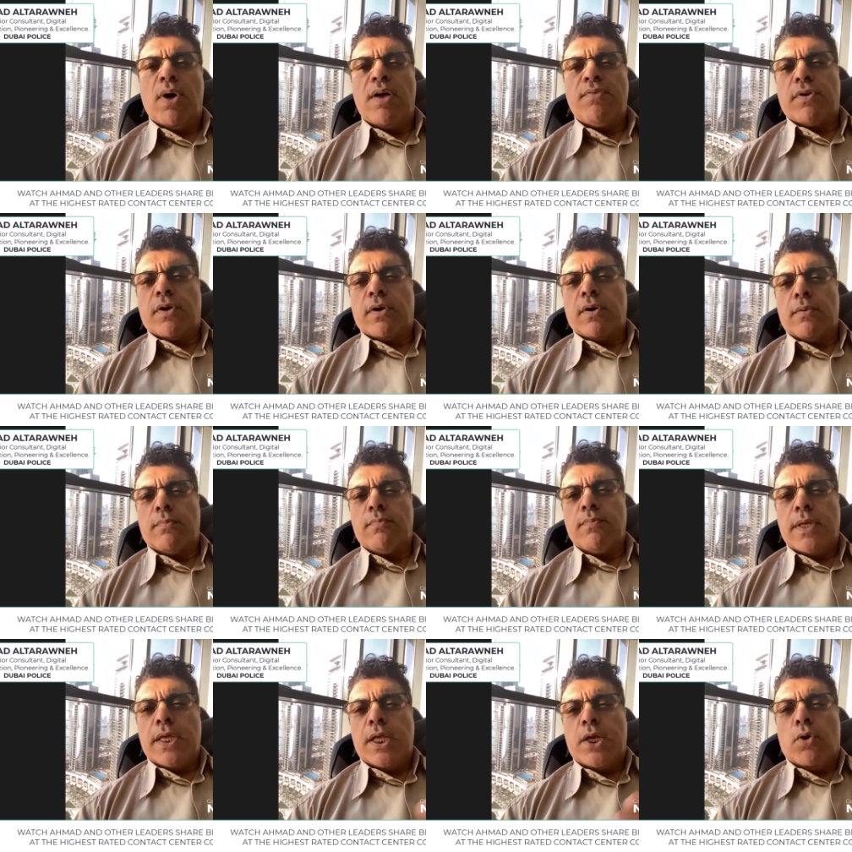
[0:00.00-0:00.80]

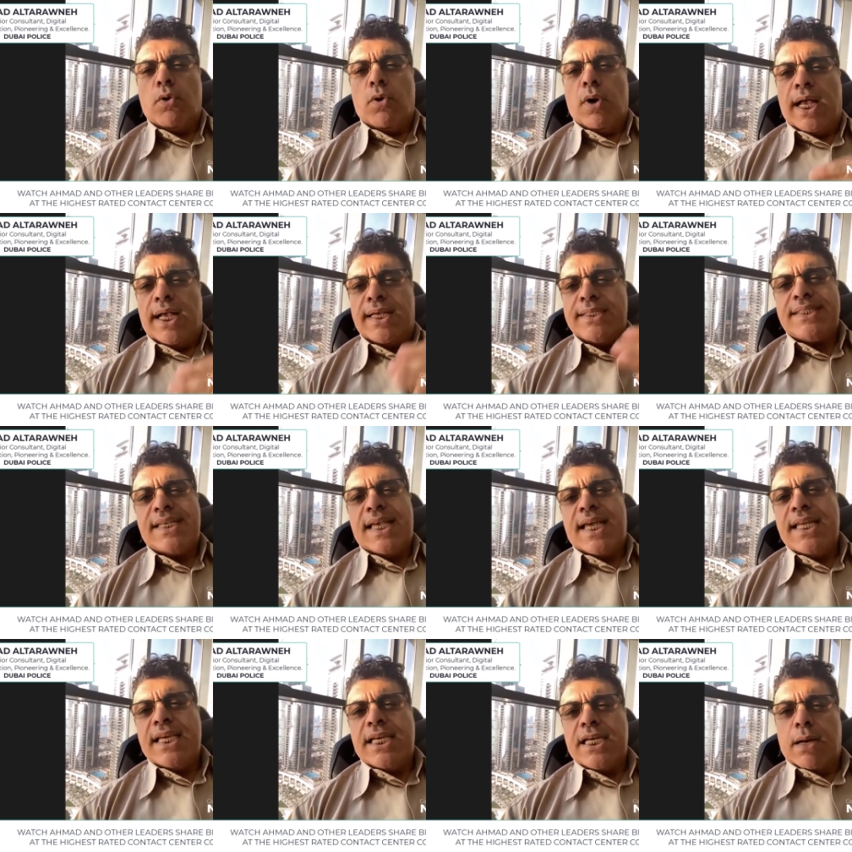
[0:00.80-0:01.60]
However, you know,
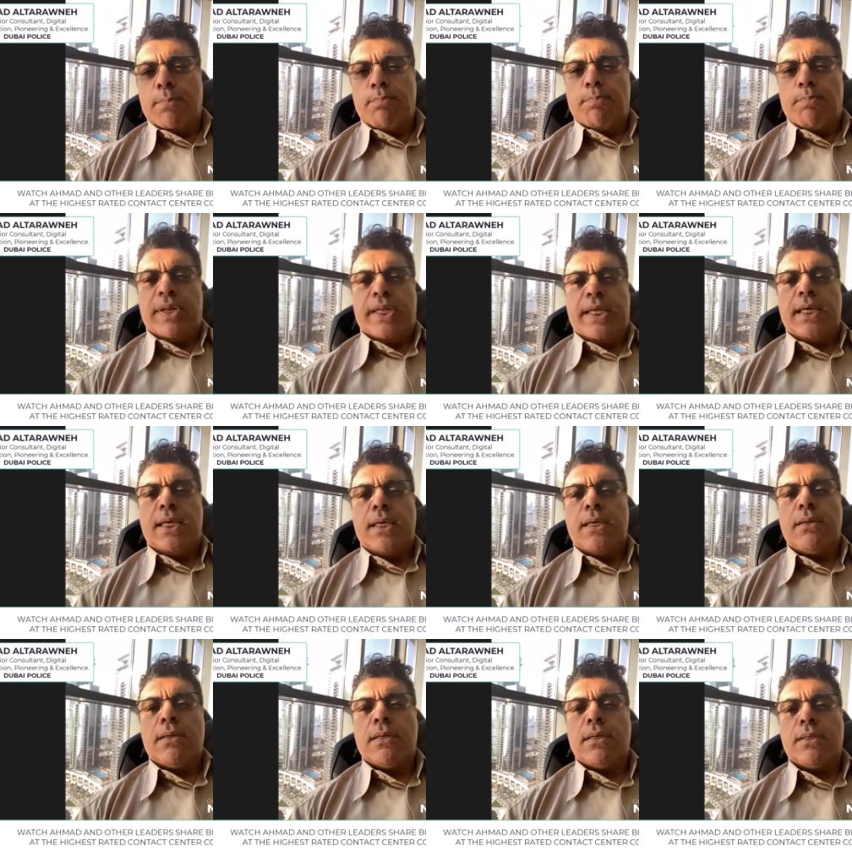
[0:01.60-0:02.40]
as any
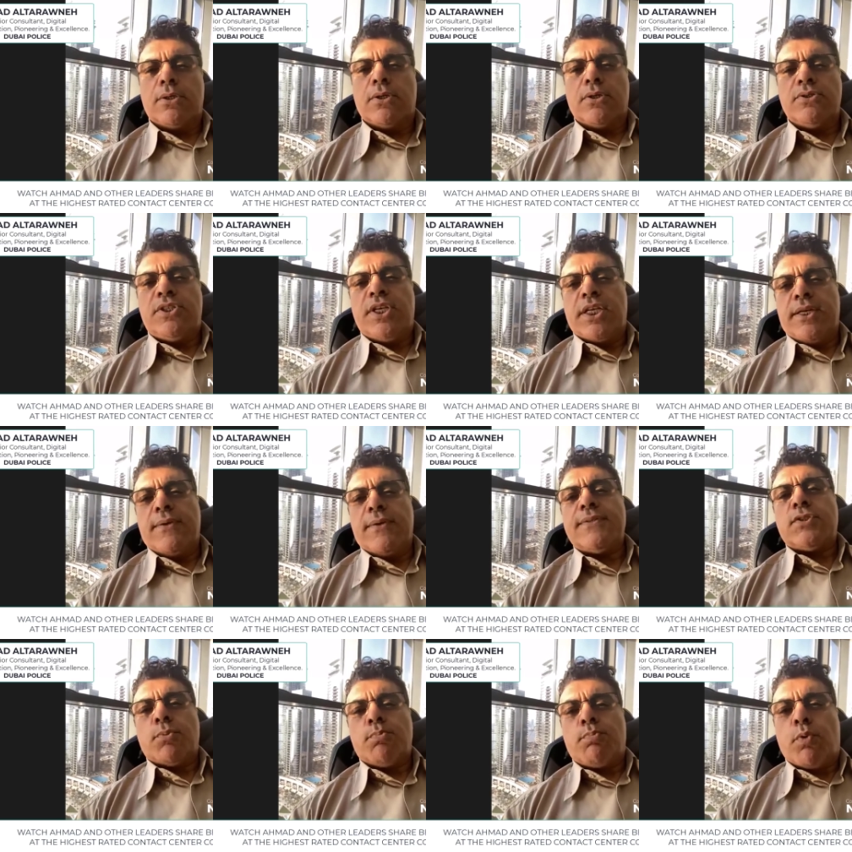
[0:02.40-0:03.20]
company,
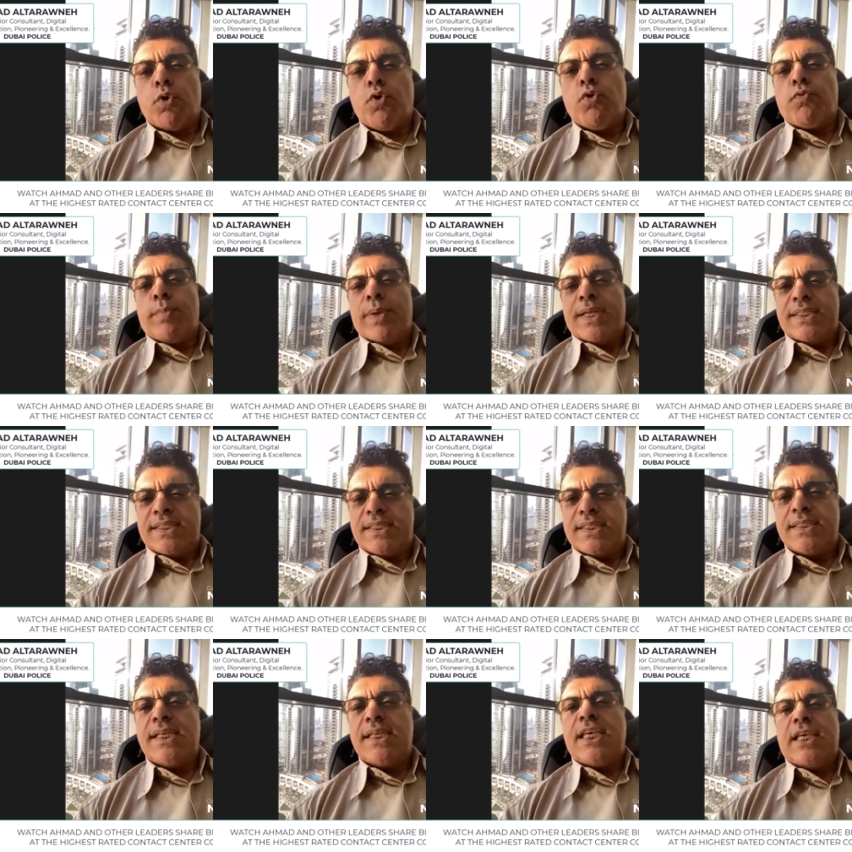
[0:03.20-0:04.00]
continuous
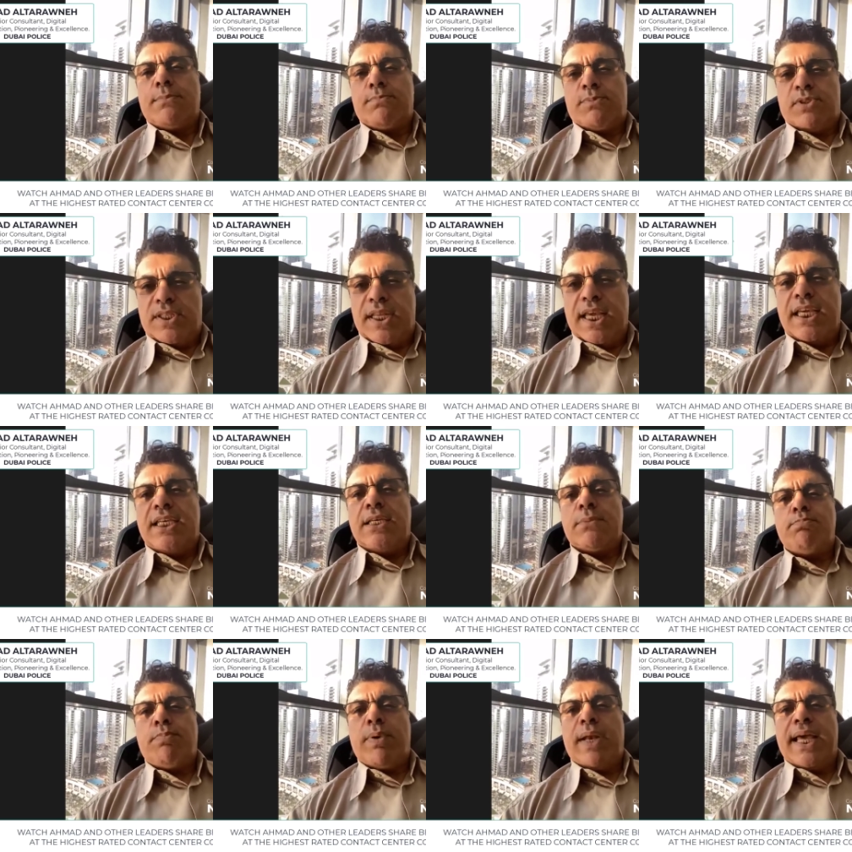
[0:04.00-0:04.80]
improvements keeps
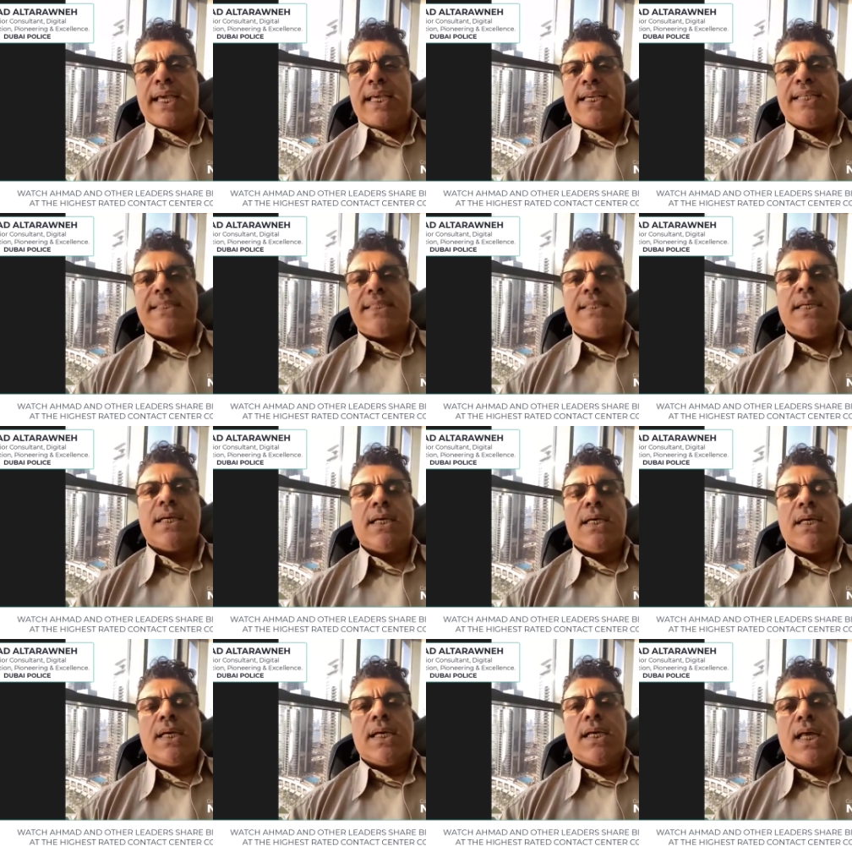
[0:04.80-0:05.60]
taking
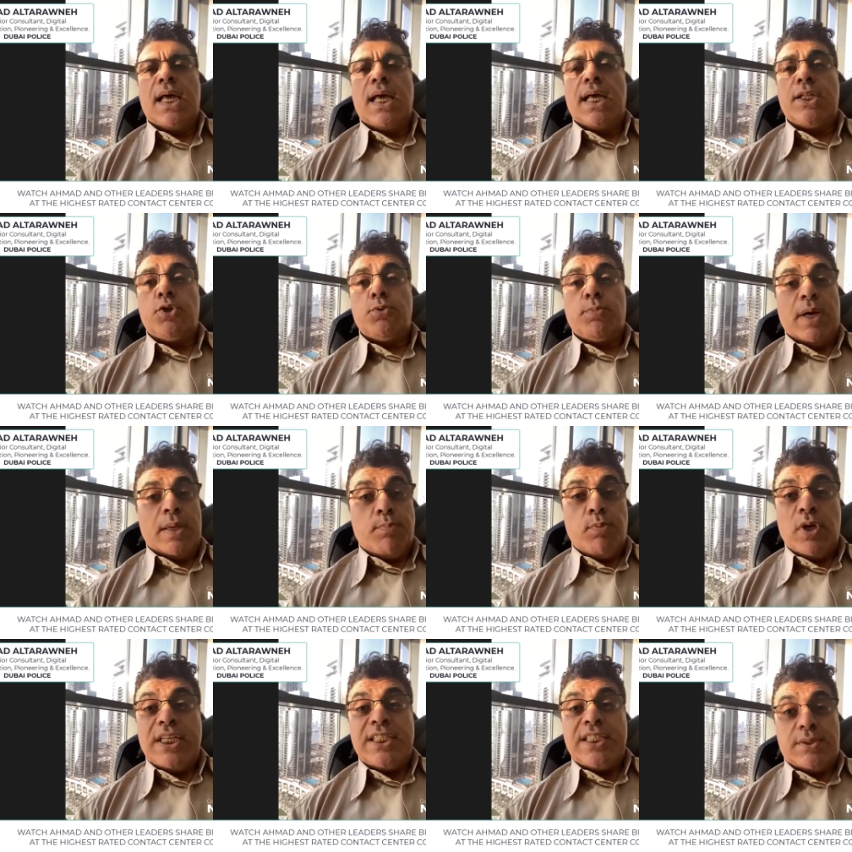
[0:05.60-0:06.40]
place,
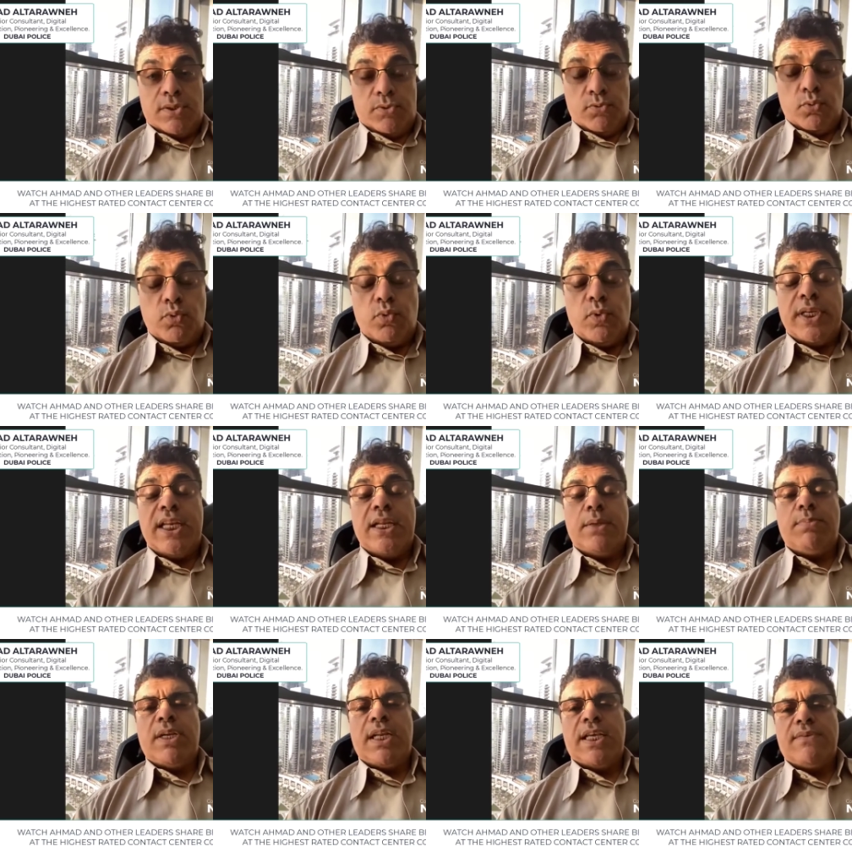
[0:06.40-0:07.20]
and Dubai Police
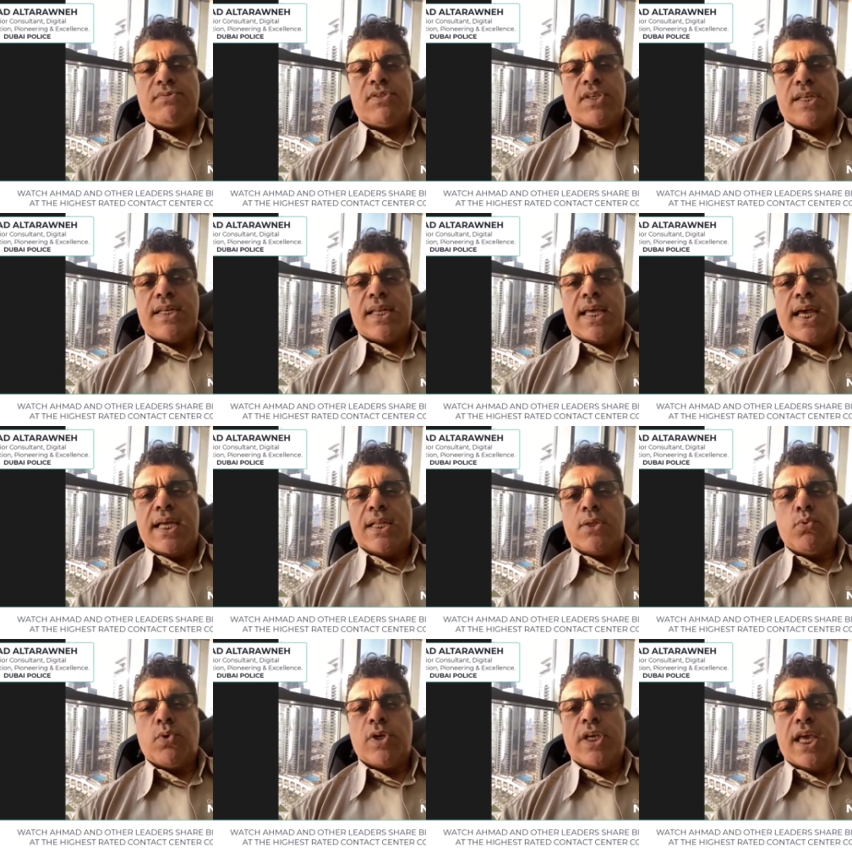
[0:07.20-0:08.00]
really believes
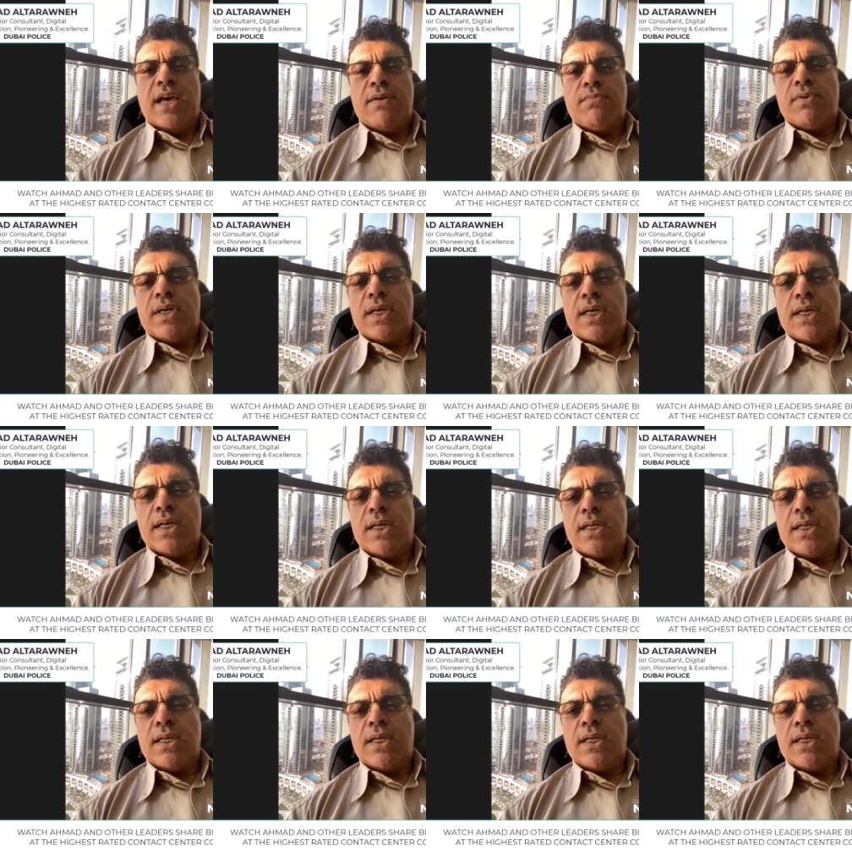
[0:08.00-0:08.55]
in that. We have